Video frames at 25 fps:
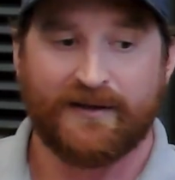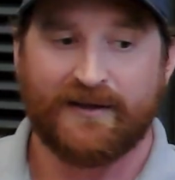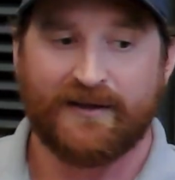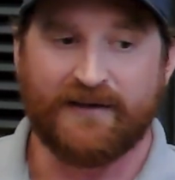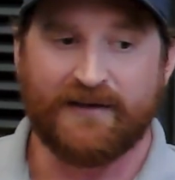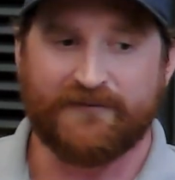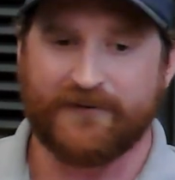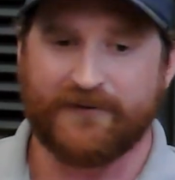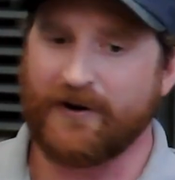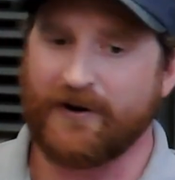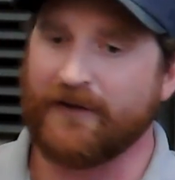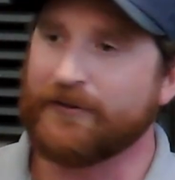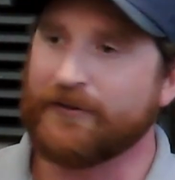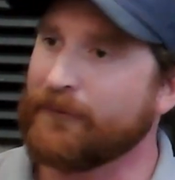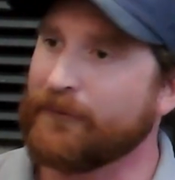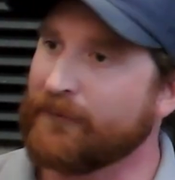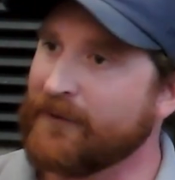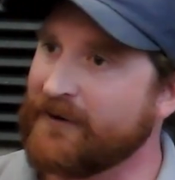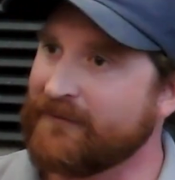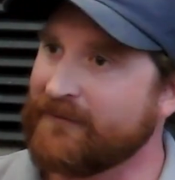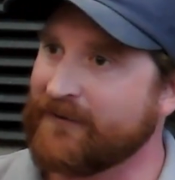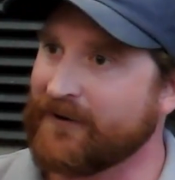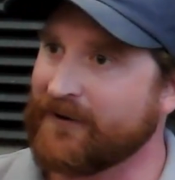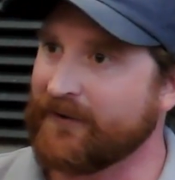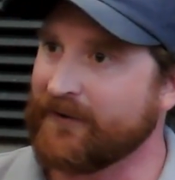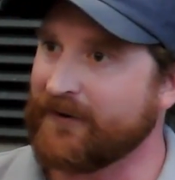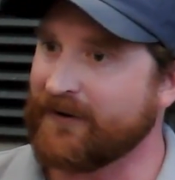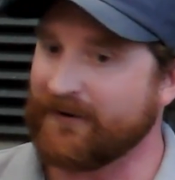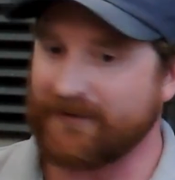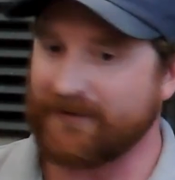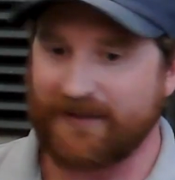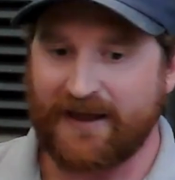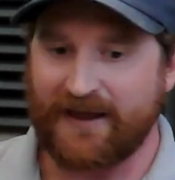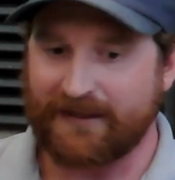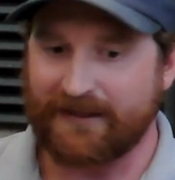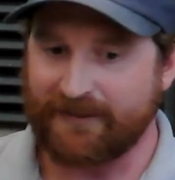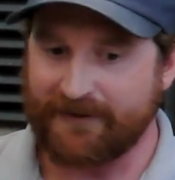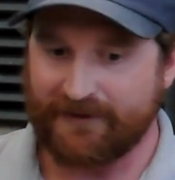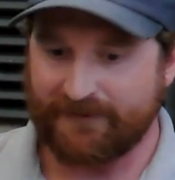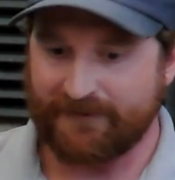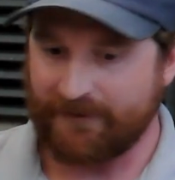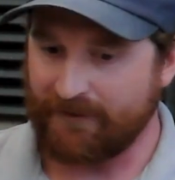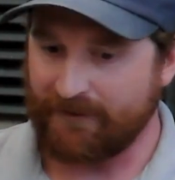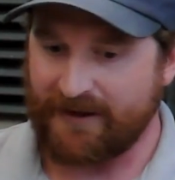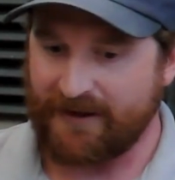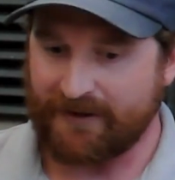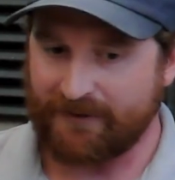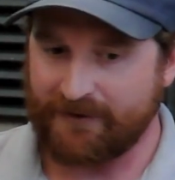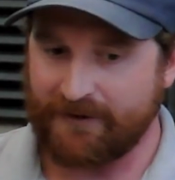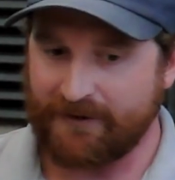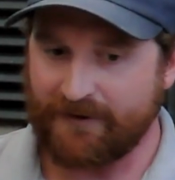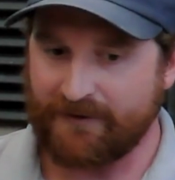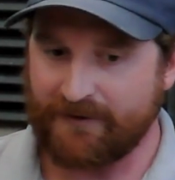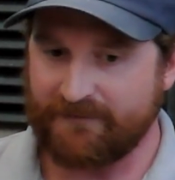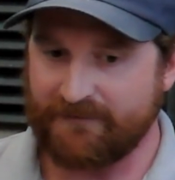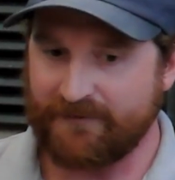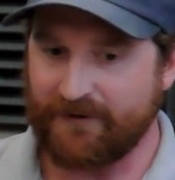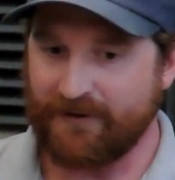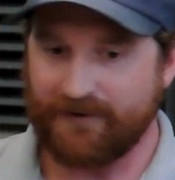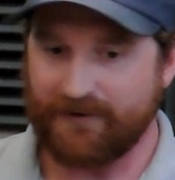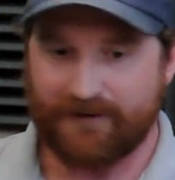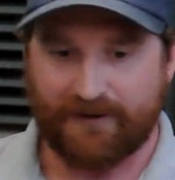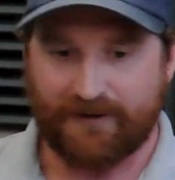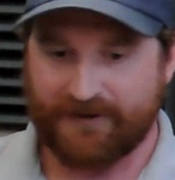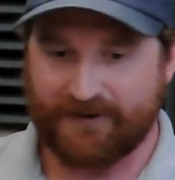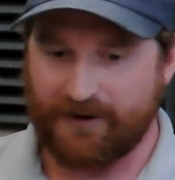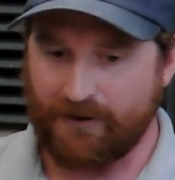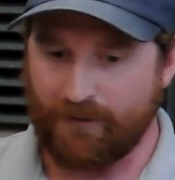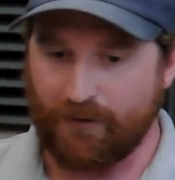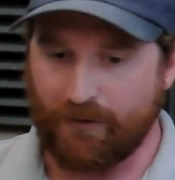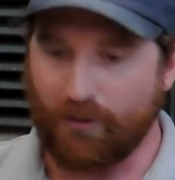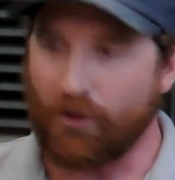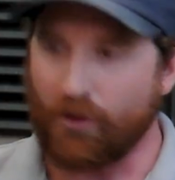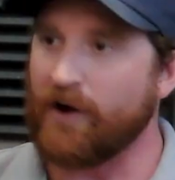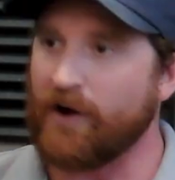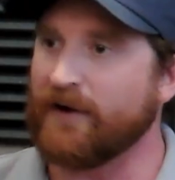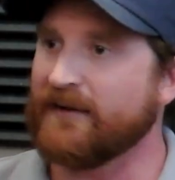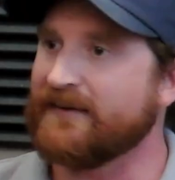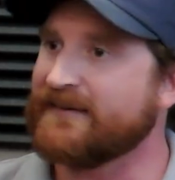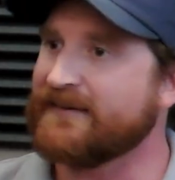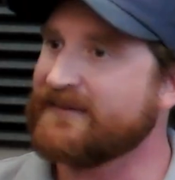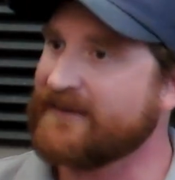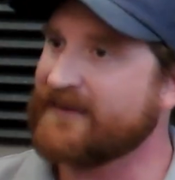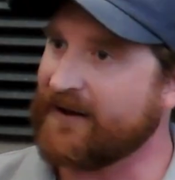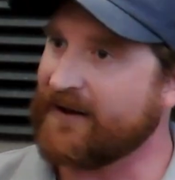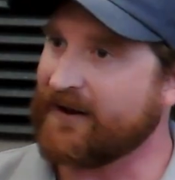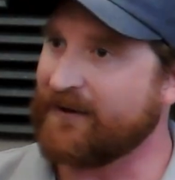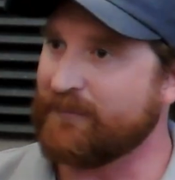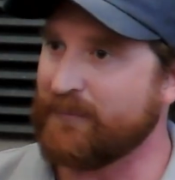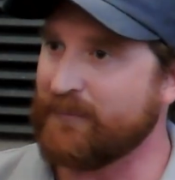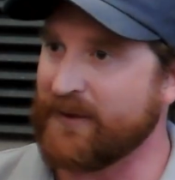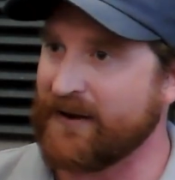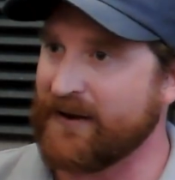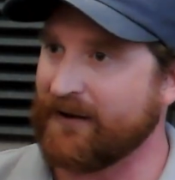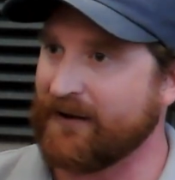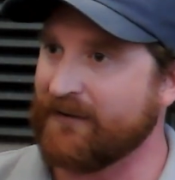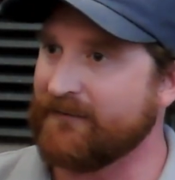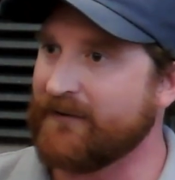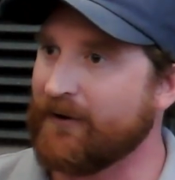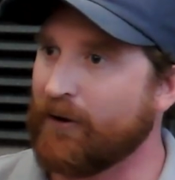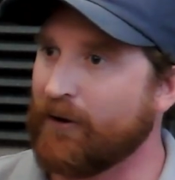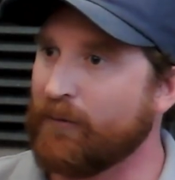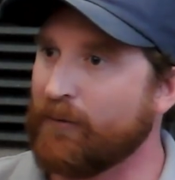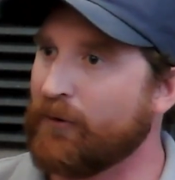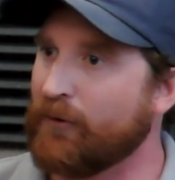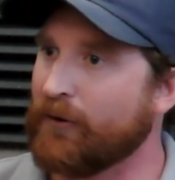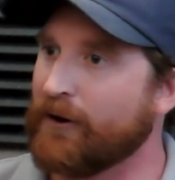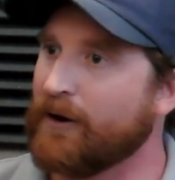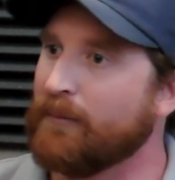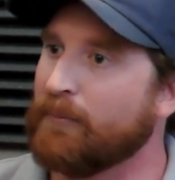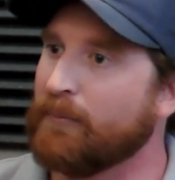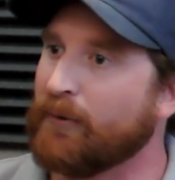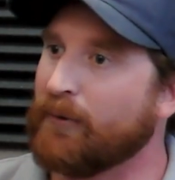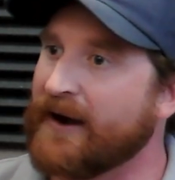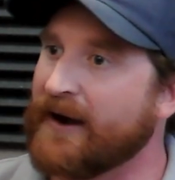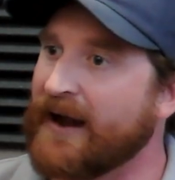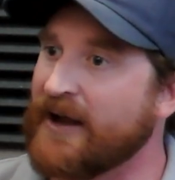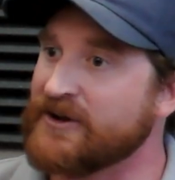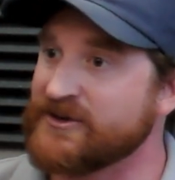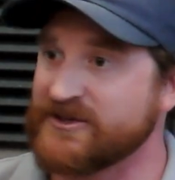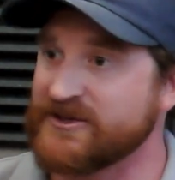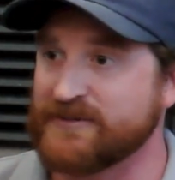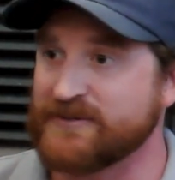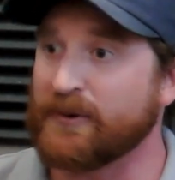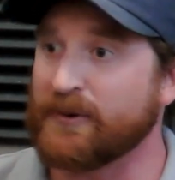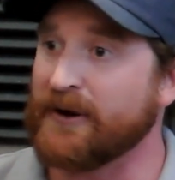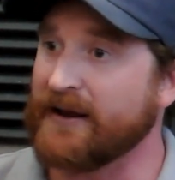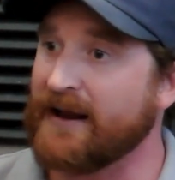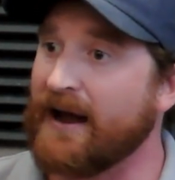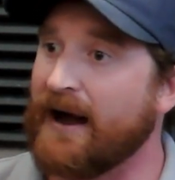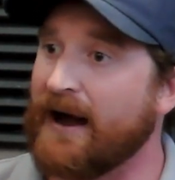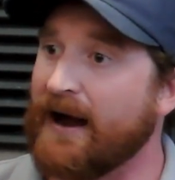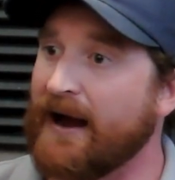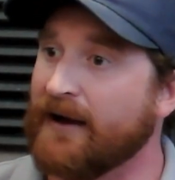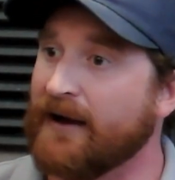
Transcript: If you're at the river, the likelihood of a long stick being available or a branch is pretty high.